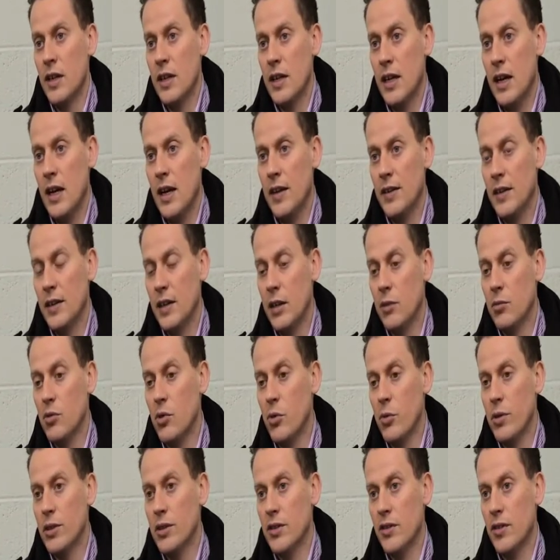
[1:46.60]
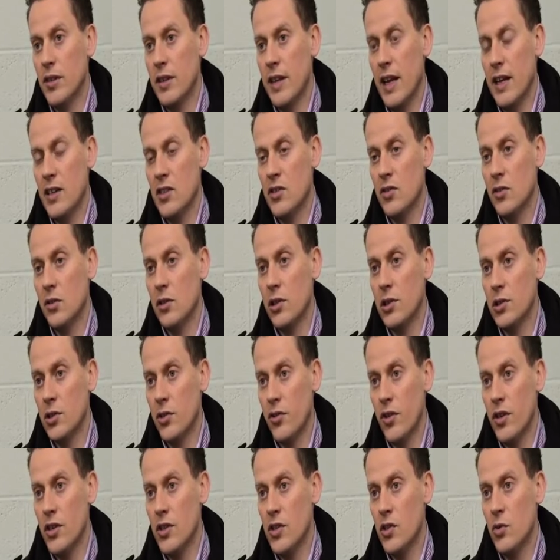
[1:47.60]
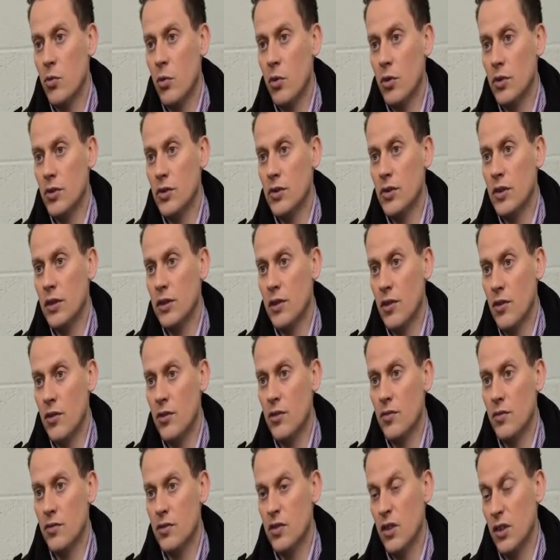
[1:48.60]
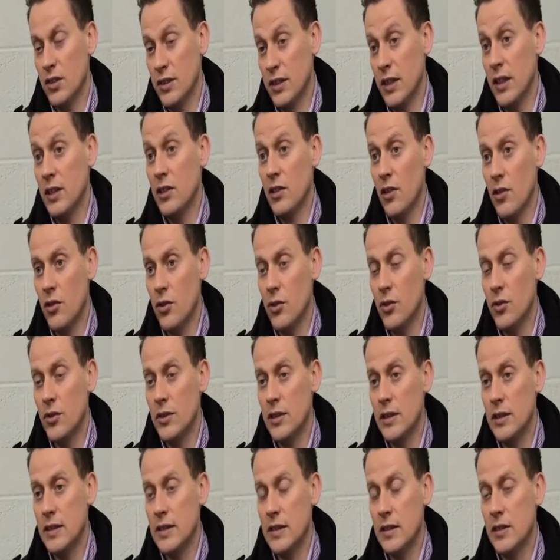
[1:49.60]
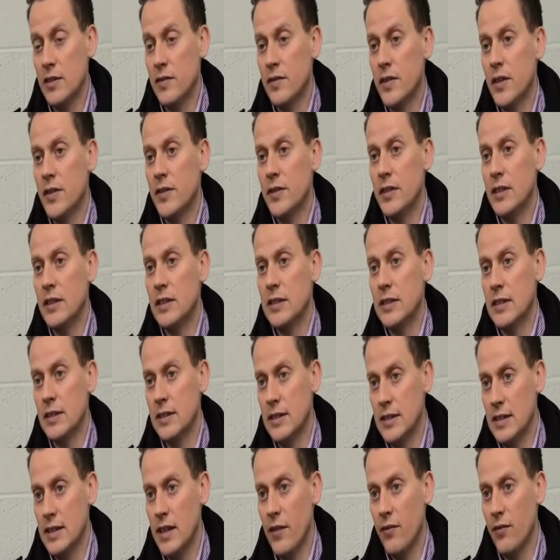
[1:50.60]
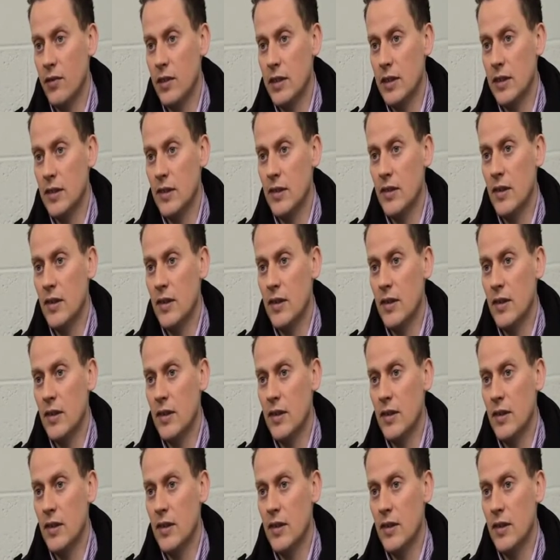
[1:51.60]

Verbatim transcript: and then they would go into the national underage squads and the under thirteens and the fifteens and the seventeens.